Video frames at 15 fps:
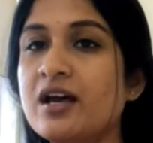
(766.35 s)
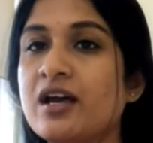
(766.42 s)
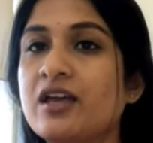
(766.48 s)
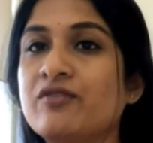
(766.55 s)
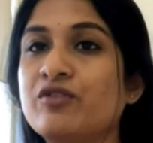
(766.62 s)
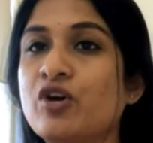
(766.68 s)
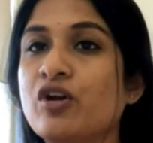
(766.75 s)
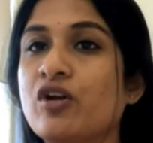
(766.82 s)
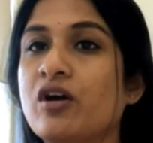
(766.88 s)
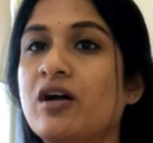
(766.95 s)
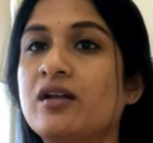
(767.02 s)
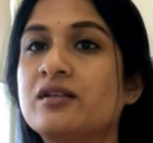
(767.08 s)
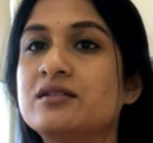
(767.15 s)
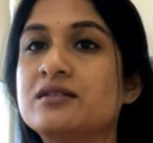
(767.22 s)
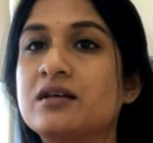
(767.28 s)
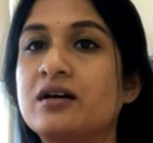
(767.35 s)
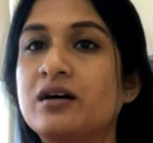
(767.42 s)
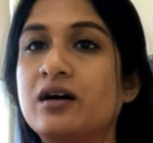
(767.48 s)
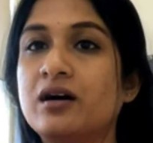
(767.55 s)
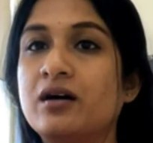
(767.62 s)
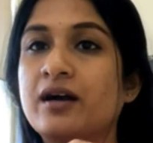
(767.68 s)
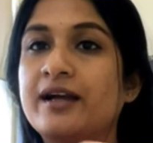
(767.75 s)
If you're not
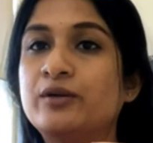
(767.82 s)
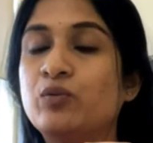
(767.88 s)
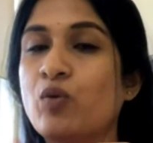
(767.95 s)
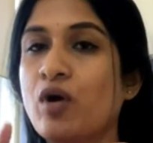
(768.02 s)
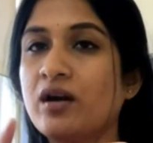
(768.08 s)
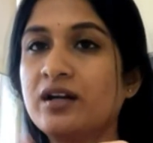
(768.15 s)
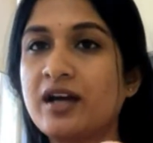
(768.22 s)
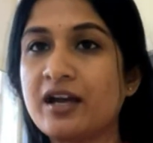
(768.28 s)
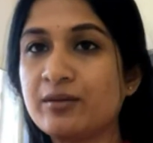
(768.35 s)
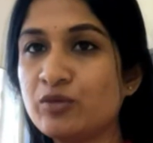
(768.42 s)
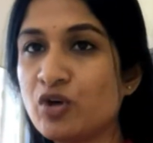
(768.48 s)
at what time